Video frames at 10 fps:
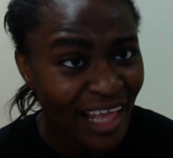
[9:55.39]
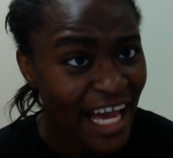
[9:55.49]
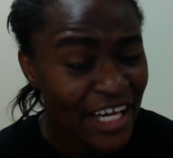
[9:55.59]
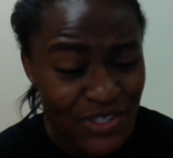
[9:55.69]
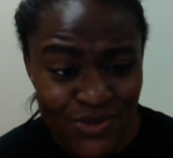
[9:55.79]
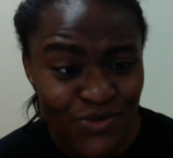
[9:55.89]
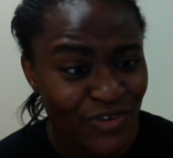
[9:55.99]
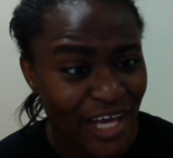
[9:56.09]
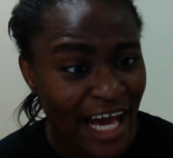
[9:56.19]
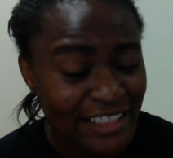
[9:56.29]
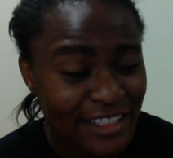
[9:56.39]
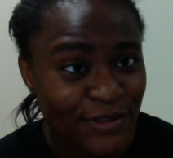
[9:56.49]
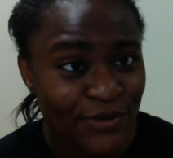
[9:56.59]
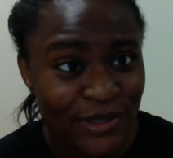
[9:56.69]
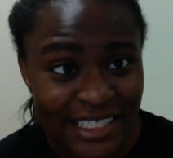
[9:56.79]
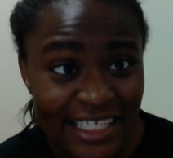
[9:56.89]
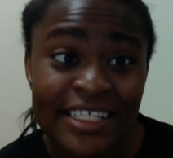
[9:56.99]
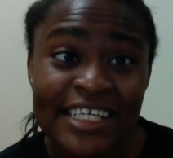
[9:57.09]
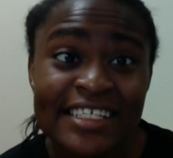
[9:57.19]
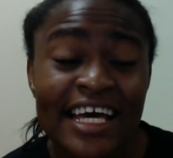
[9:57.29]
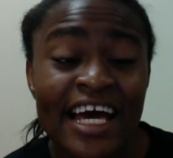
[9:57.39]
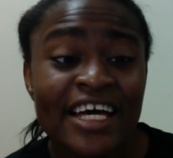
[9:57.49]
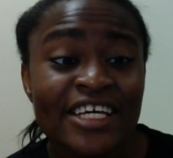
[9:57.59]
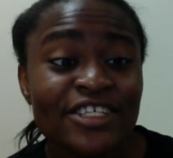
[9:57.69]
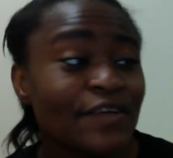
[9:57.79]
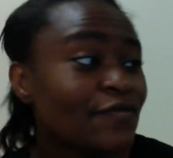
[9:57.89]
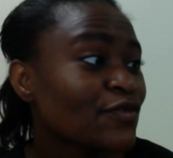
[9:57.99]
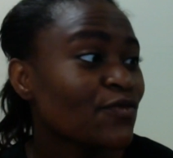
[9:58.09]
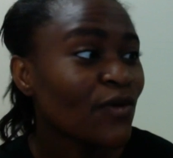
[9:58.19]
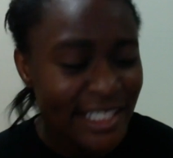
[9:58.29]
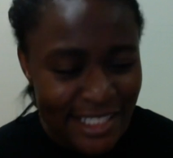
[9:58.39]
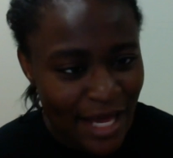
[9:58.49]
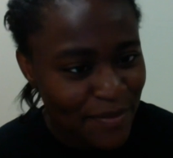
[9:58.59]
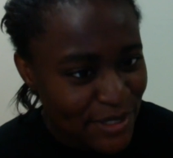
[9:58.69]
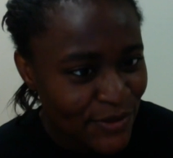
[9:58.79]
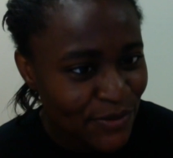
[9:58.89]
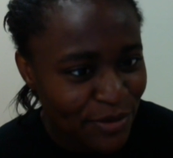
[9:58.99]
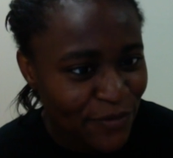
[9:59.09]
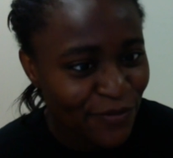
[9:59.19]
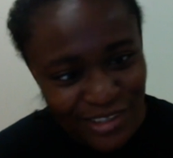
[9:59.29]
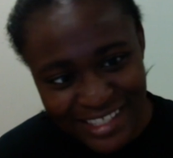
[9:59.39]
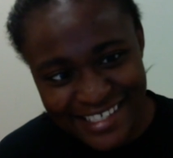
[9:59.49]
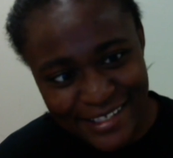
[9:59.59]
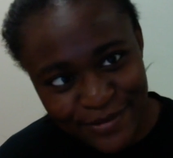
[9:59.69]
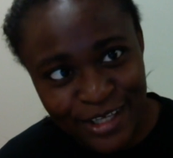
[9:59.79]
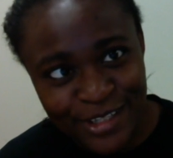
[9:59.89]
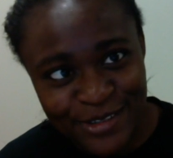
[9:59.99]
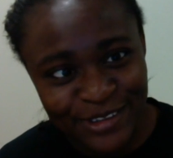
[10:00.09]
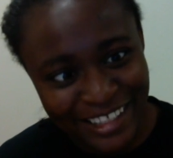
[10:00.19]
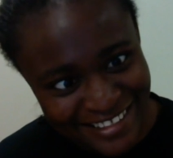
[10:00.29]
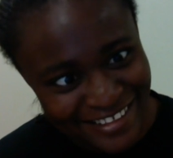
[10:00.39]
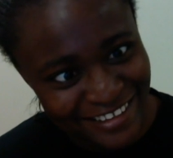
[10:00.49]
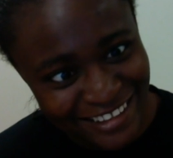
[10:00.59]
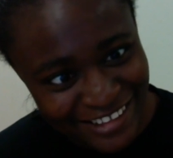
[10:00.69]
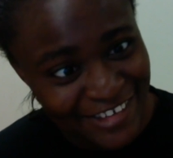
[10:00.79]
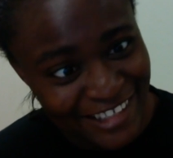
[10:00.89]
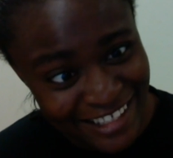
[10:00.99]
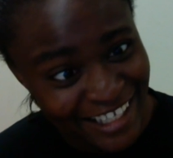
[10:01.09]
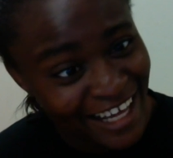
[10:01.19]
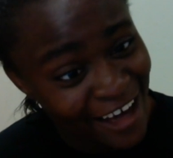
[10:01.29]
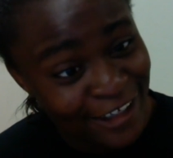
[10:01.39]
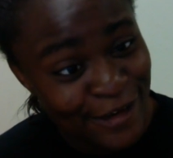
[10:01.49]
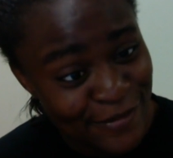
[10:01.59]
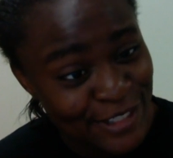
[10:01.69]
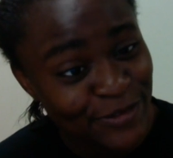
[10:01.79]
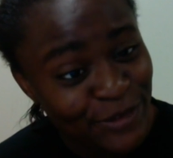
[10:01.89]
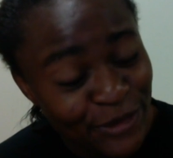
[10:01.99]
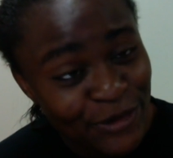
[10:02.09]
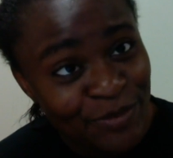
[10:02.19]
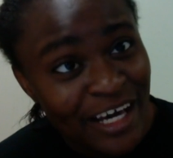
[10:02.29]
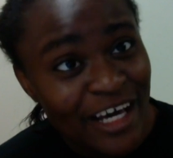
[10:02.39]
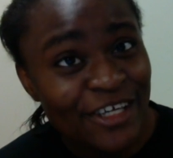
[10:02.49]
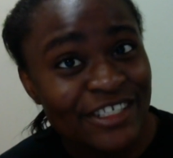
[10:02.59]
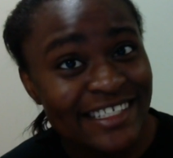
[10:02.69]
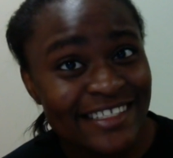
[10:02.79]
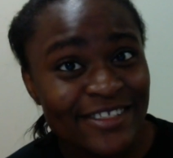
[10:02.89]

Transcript: Hisu reacted towards it. Because if you watched the episode before the scene where he told her to literally get out of his room, she